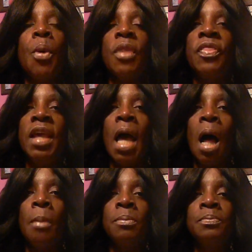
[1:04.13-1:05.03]
bought the
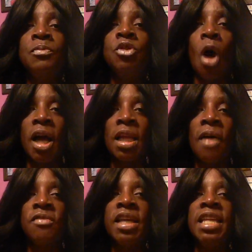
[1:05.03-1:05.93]
um, Dark and
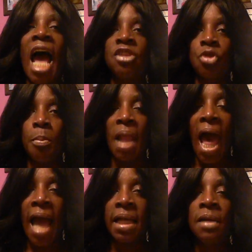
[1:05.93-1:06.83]
Lovely Natural
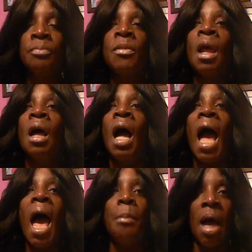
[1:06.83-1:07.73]
Black
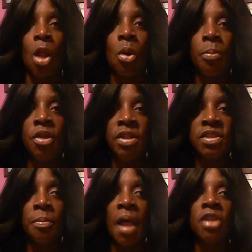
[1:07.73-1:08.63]
at my local beauty
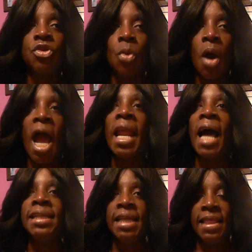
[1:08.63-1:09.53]
supply store and
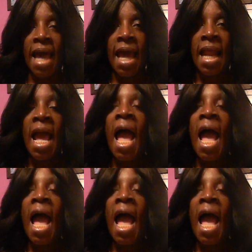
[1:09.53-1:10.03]
I did that